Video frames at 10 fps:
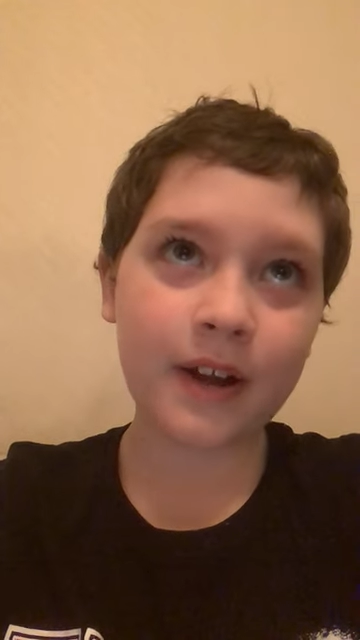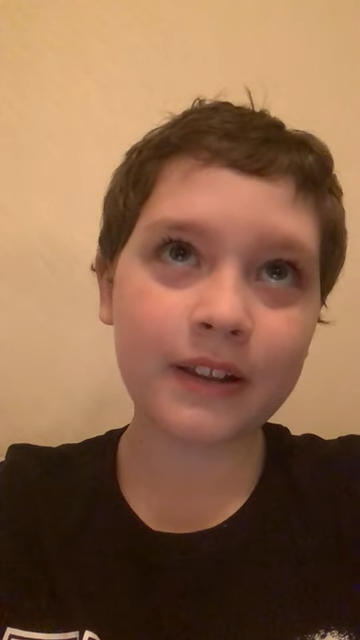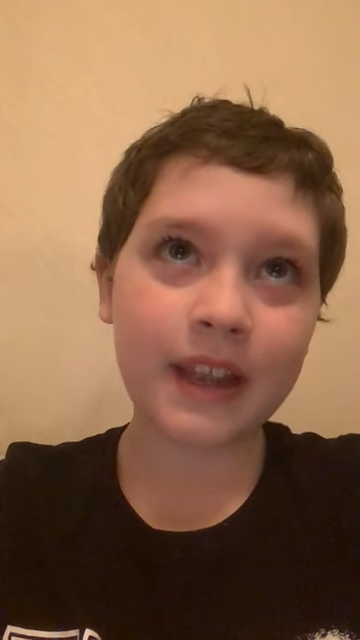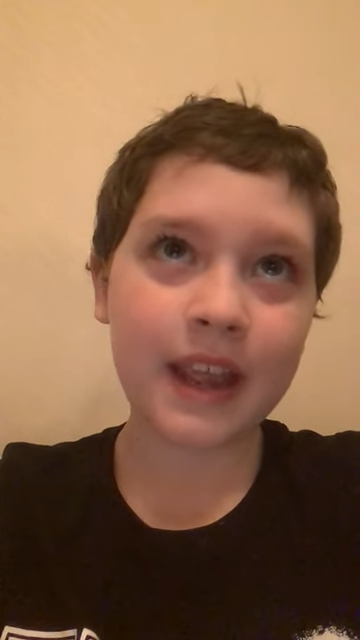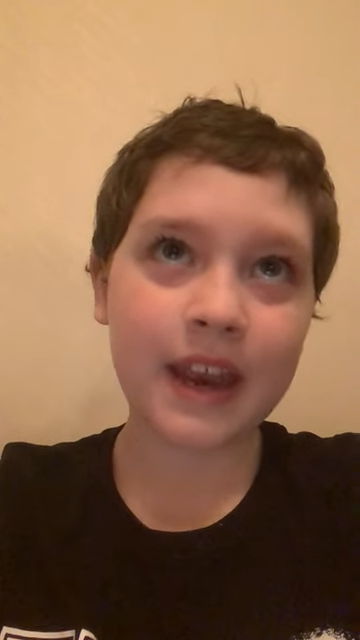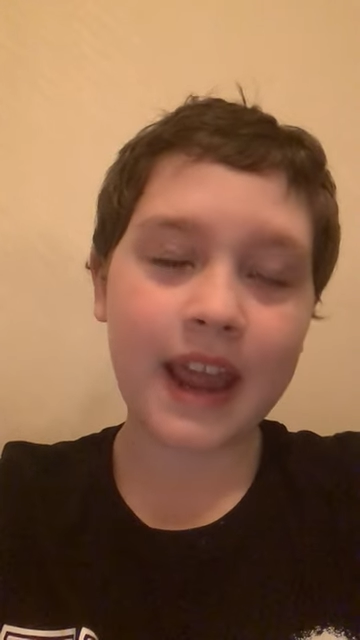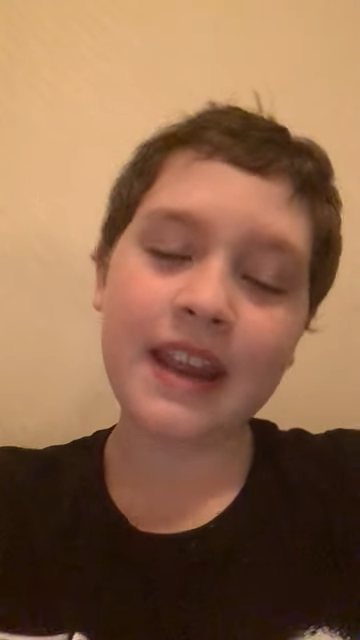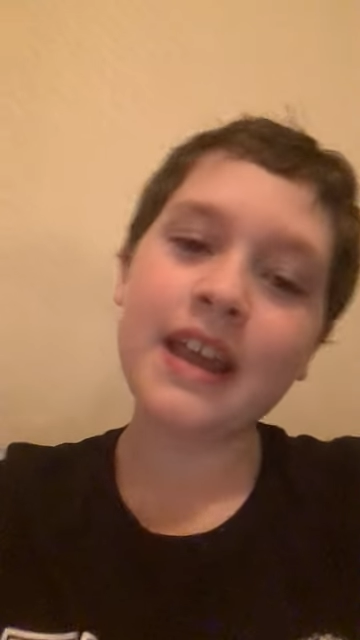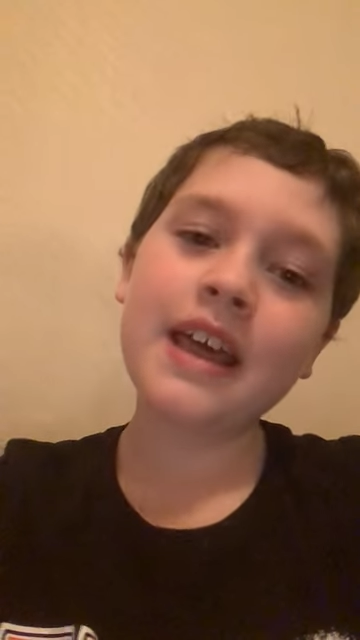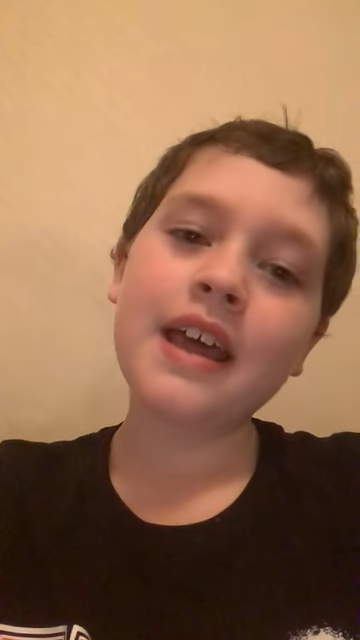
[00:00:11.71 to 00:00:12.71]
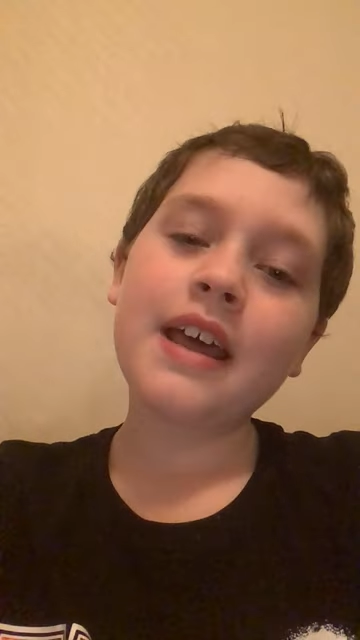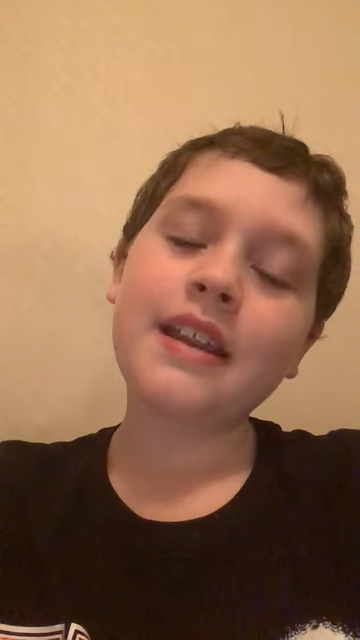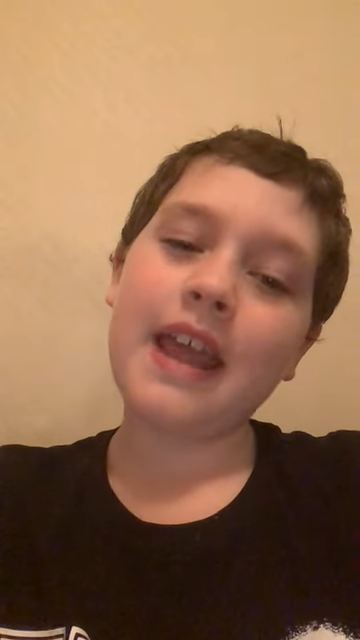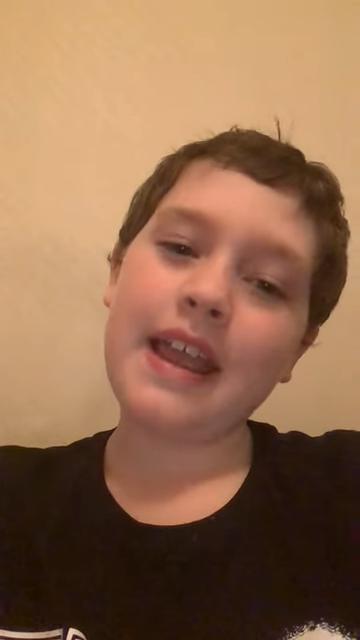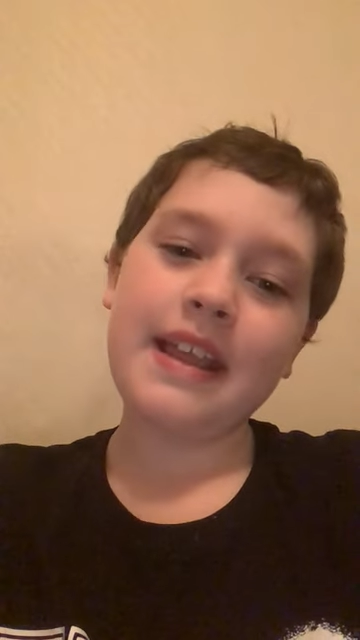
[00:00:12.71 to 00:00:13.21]
our DNA,
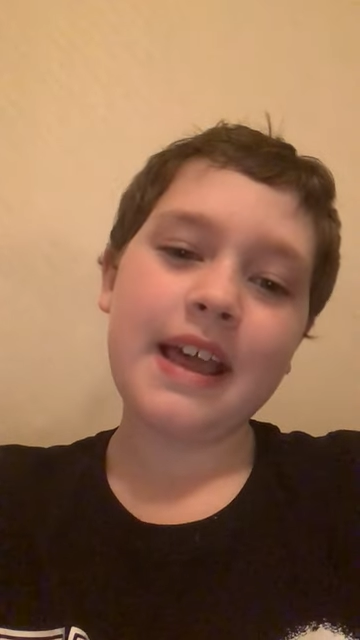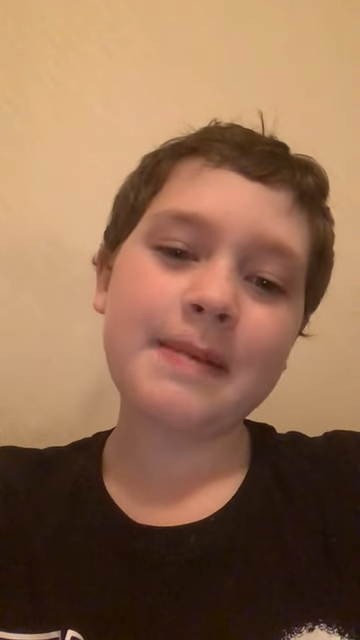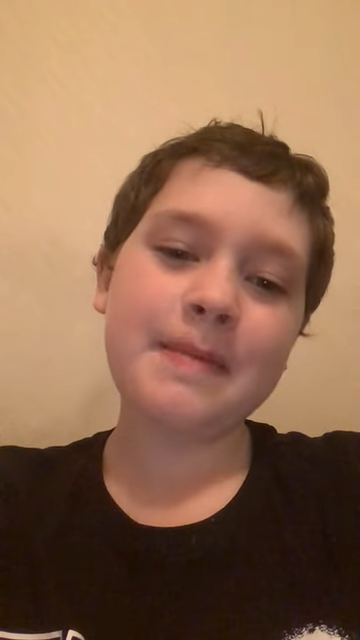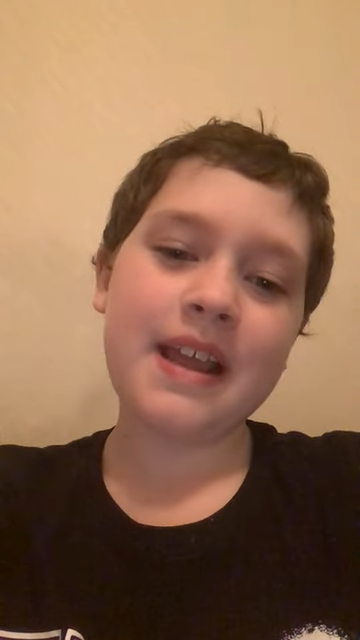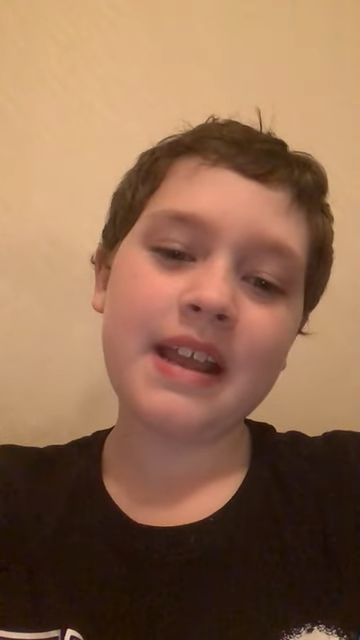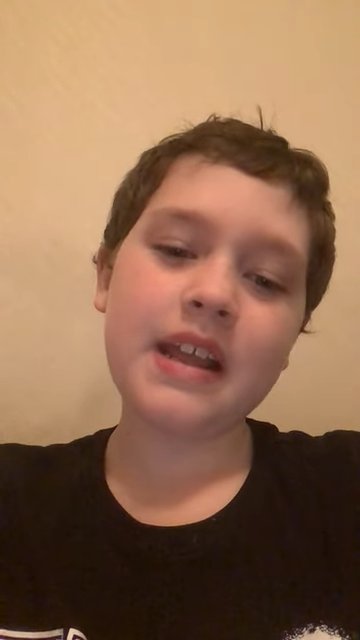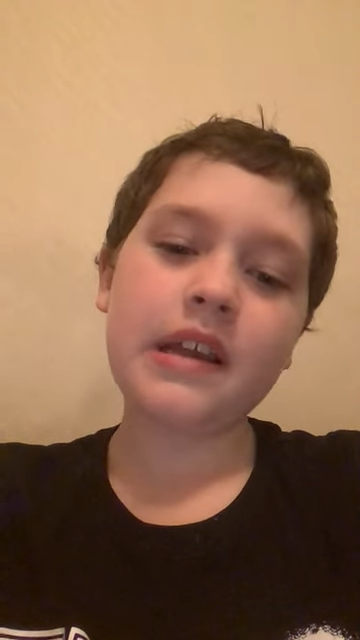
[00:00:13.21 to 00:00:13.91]
they can make